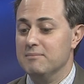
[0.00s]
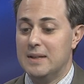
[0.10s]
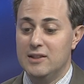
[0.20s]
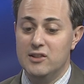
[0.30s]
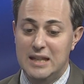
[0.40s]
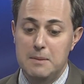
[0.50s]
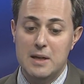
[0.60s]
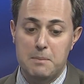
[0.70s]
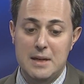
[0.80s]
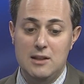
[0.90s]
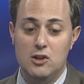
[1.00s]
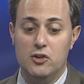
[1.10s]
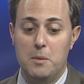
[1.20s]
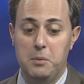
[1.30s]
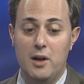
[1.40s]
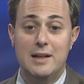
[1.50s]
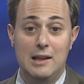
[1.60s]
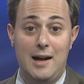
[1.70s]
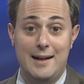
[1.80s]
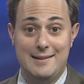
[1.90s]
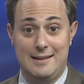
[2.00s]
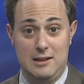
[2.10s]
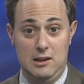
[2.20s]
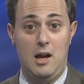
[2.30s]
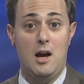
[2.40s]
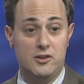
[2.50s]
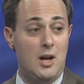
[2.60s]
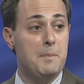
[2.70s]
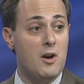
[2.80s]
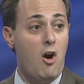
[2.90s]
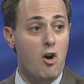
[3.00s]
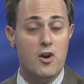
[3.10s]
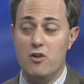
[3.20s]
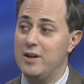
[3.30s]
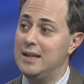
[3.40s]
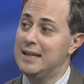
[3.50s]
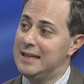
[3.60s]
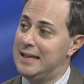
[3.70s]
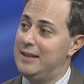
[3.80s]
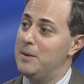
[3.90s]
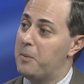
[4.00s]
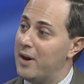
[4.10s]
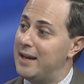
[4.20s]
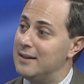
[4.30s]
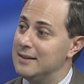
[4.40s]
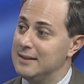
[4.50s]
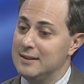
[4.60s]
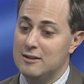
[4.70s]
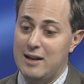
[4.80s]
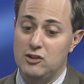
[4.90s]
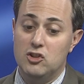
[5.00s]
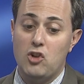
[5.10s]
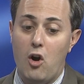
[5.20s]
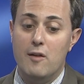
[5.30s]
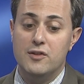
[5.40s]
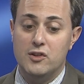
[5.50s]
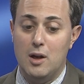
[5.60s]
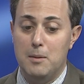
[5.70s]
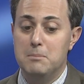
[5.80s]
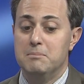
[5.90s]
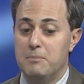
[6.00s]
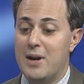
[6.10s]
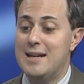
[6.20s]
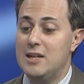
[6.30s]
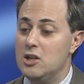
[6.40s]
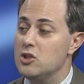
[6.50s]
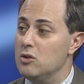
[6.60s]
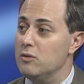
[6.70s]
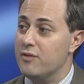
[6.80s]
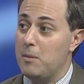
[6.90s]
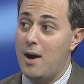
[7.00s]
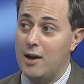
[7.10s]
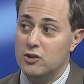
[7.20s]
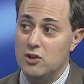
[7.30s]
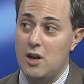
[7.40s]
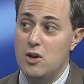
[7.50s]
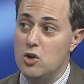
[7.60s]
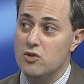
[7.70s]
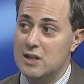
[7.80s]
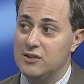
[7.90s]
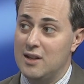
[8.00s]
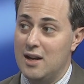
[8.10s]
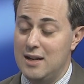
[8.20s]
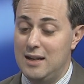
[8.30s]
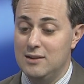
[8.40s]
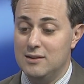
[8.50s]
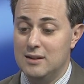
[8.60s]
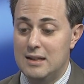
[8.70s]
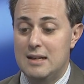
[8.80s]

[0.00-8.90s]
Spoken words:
Ischemic means there's a blood clot that clogs up an artery in the brain and starves some brain tissue from oxygen and nutrients that it needs.